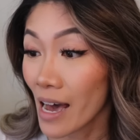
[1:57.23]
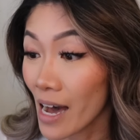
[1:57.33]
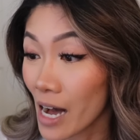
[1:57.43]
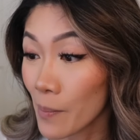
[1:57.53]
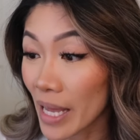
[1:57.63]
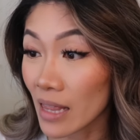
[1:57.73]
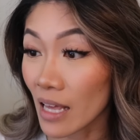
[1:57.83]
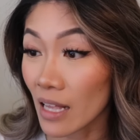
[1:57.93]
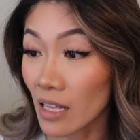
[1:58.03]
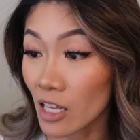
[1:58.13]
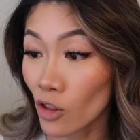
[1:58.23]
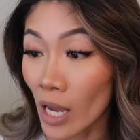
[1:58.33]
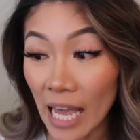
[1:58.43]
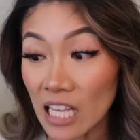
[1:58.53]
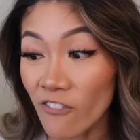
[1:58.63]
Um, and then
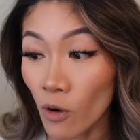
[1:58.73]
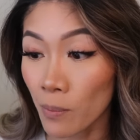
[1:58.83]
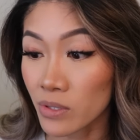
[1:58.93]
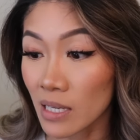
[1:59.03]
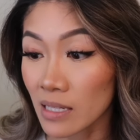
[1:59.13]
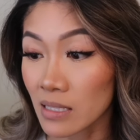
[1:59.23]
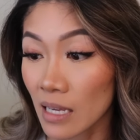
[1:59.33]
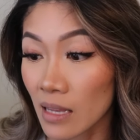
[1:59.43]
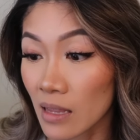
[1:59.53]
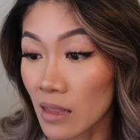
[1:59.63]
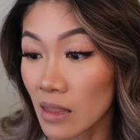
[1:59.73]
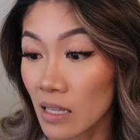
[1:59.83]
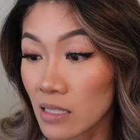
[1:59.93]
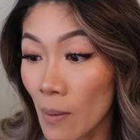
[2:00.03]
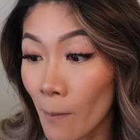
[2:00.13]
another eighty-four percent say that
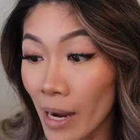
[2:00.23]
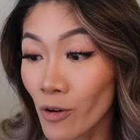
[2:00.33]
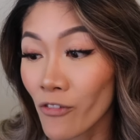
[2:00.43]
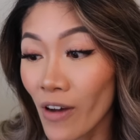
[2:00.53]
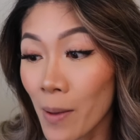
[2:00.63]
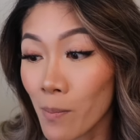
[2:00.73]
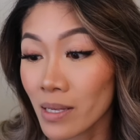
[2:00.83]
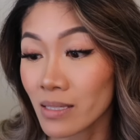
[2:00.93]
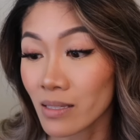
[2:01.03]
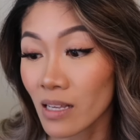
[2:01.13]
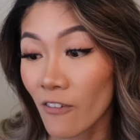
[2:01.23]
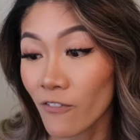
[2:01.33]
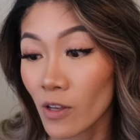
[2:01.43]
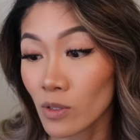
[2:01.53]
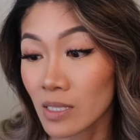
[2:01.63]
this microfiber mist does not feel